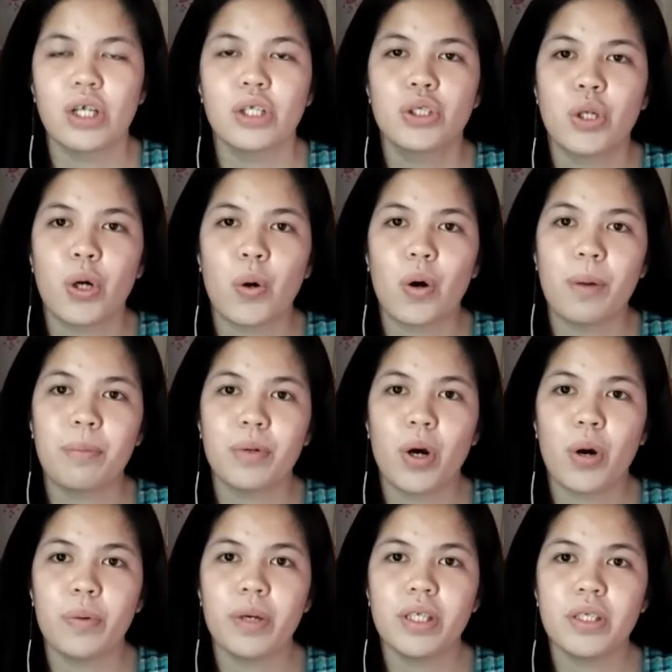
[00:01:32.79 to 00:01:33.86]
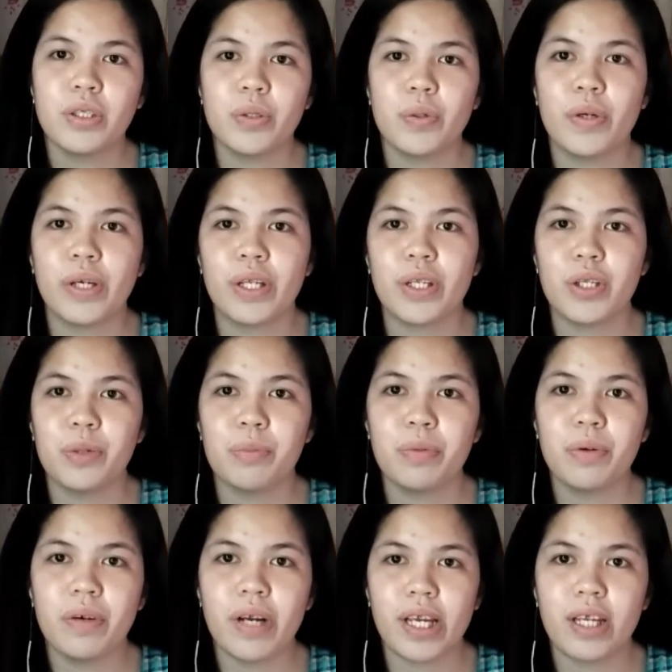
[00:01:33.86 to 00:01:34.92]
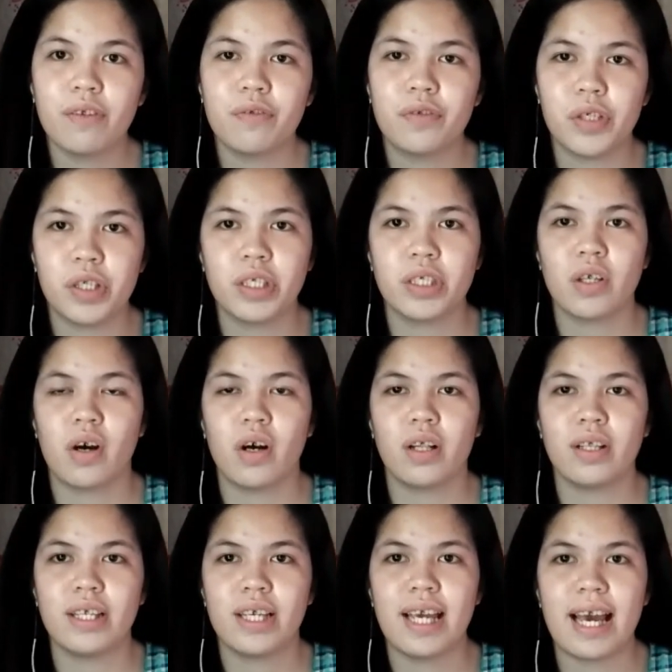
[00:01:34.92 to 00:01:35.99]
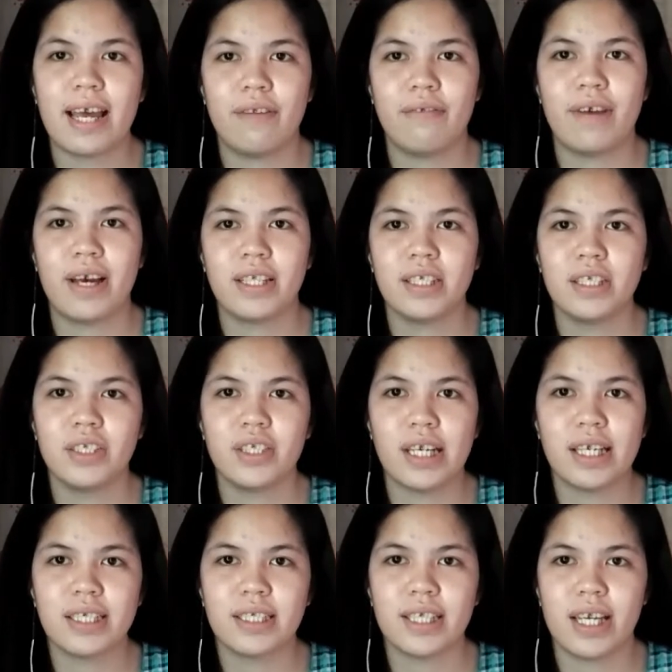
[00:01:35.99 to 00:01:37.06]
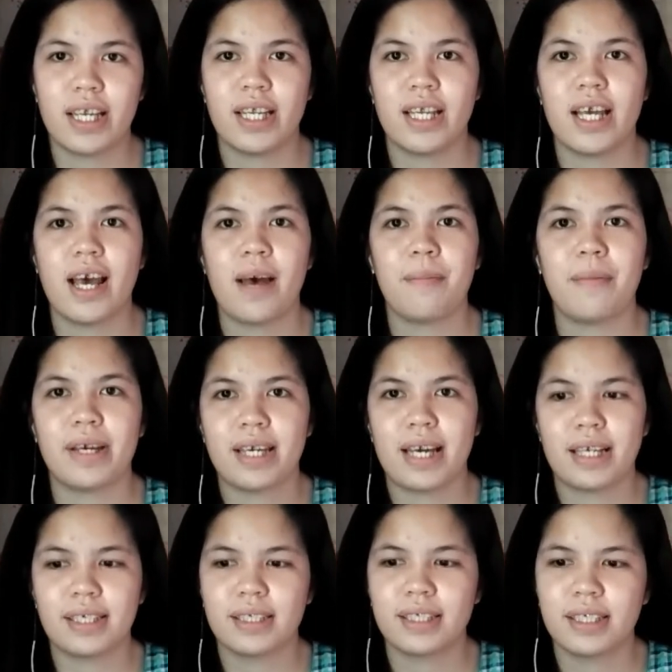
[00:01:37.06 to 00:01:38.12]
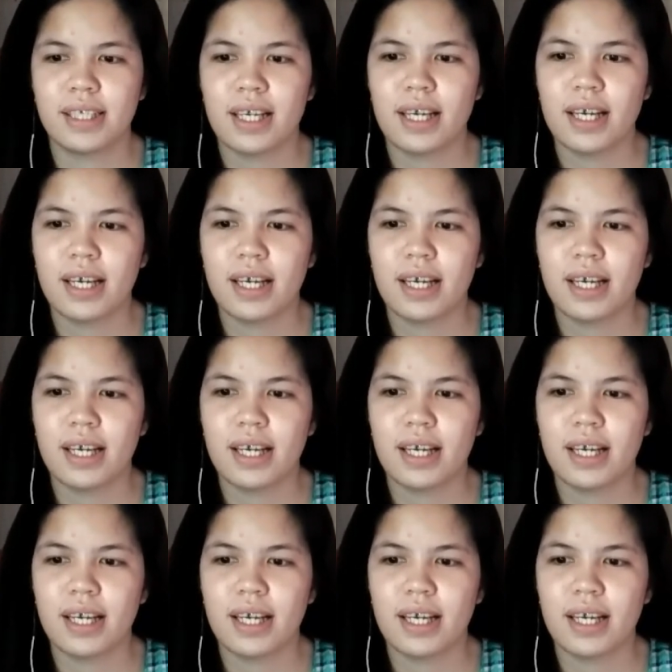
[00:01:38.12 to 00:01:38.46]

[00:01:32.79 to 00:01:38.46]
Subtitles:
So I'm going to enumerate first all the advantages in MIS.